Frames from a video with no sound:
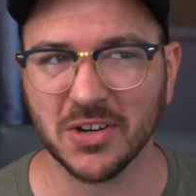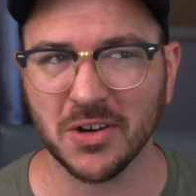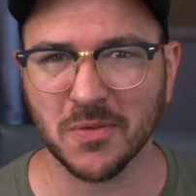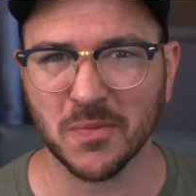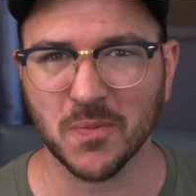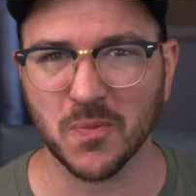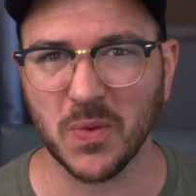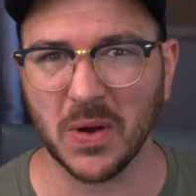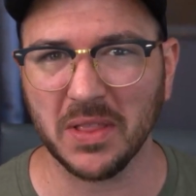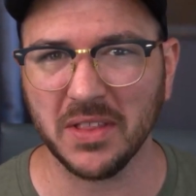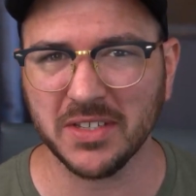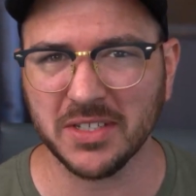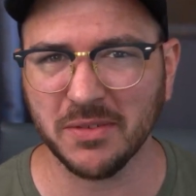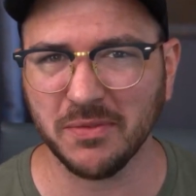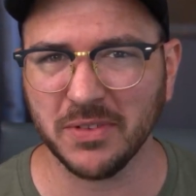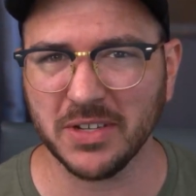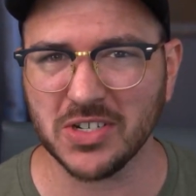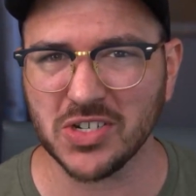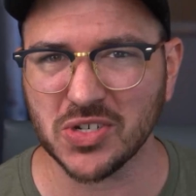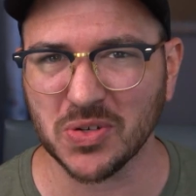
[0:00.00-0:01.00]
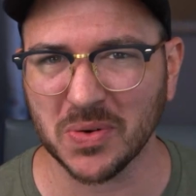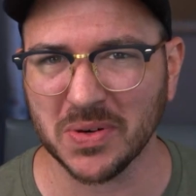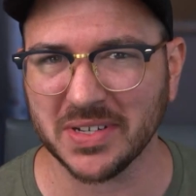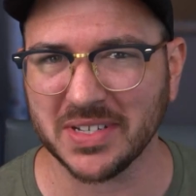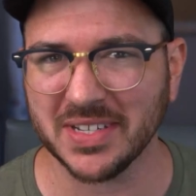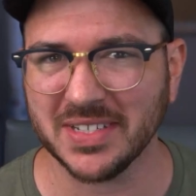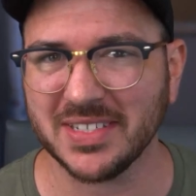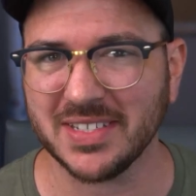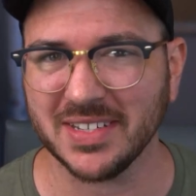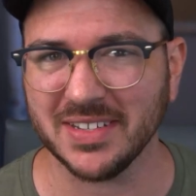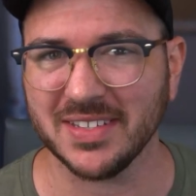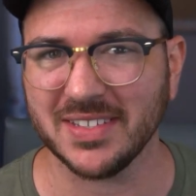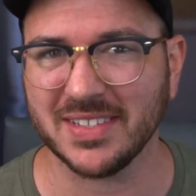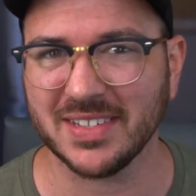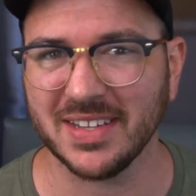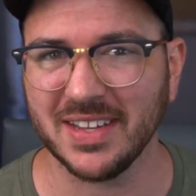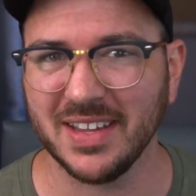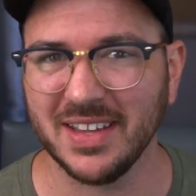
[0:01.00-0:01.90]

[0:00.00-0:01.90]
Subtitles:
a relatively short distance.